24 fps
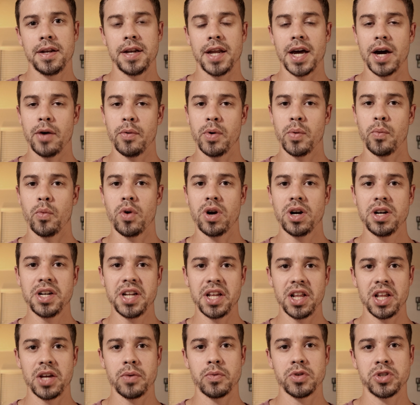Now, when we're
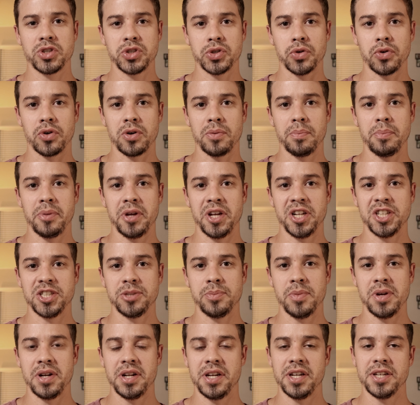dealing with shoulder
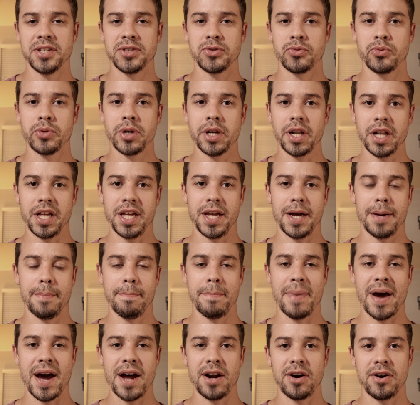impingement, it's really a
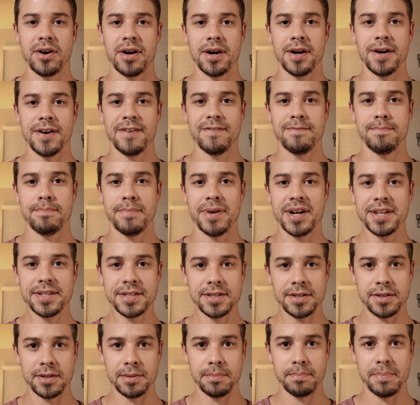matter of
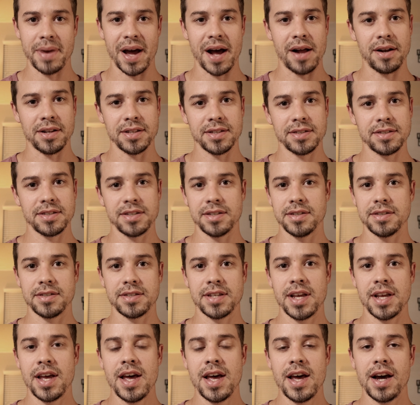muscle
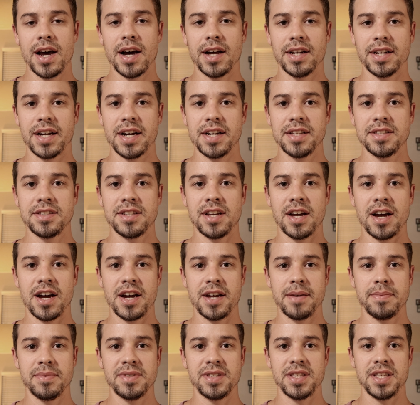imbalances. A lot of
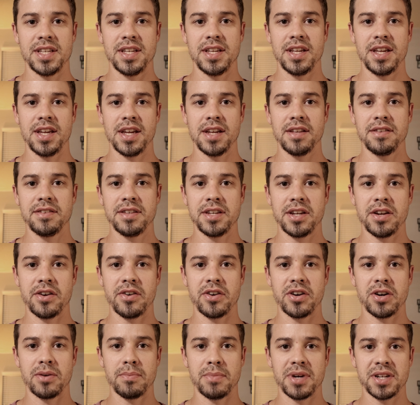times the
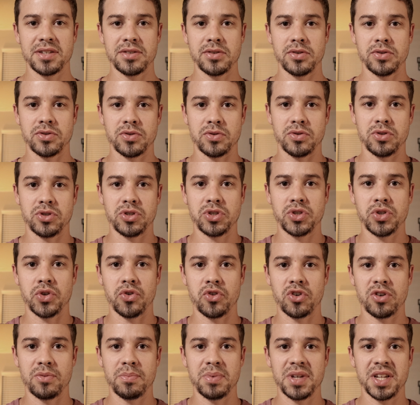anterior muscles on the
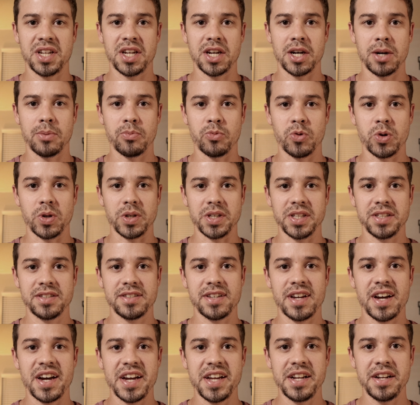shoulder become really
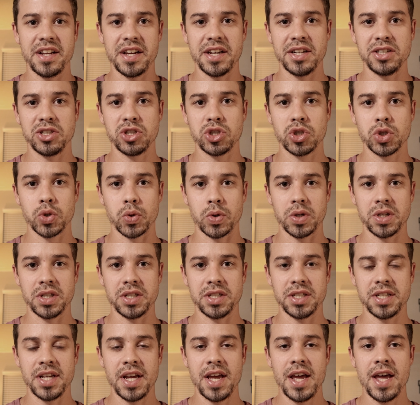tight and
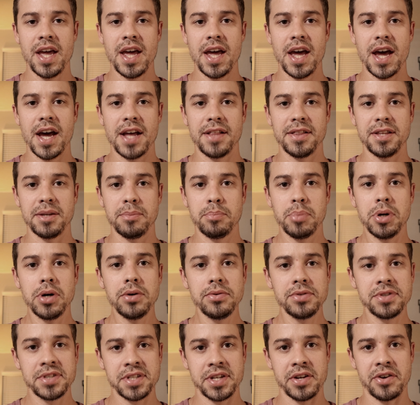shortened, and the
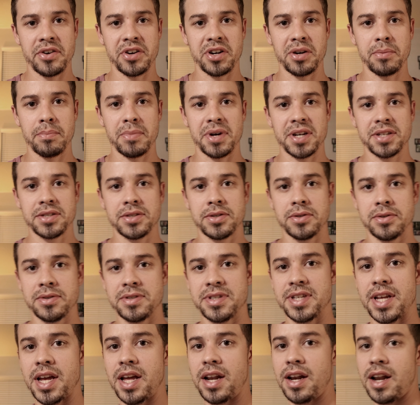posterior
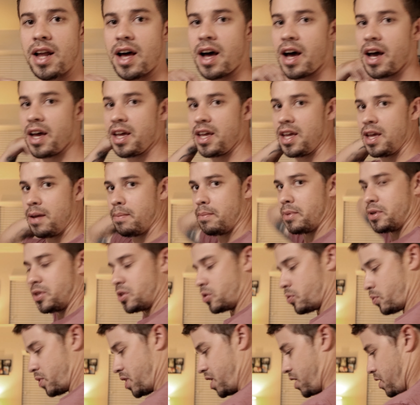muscles that lie in
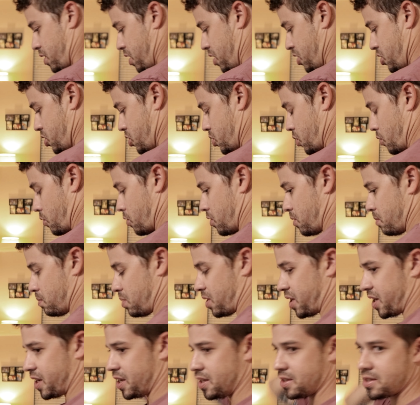between these shoulder
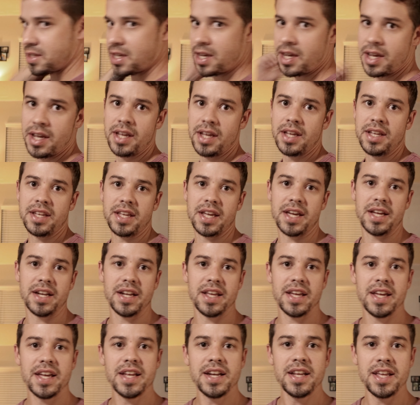blades get
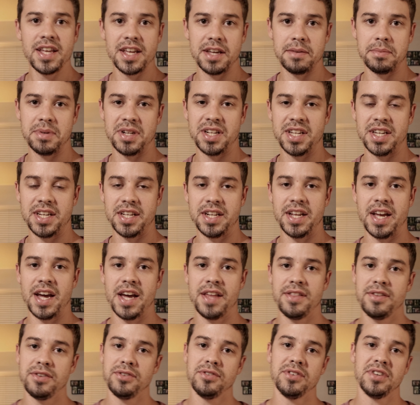inhibited,
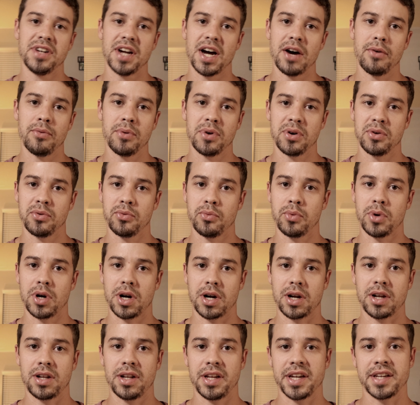and they do not want to
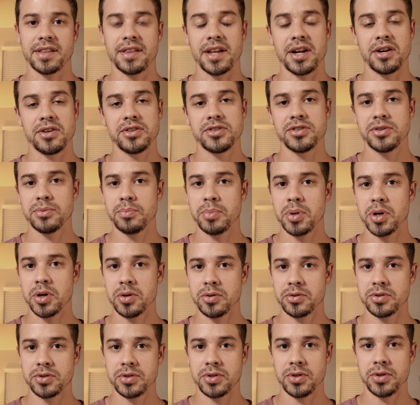work like they're
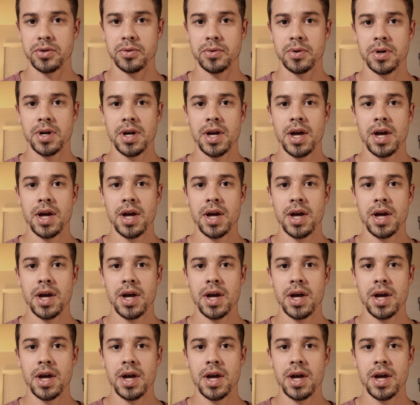supposed to.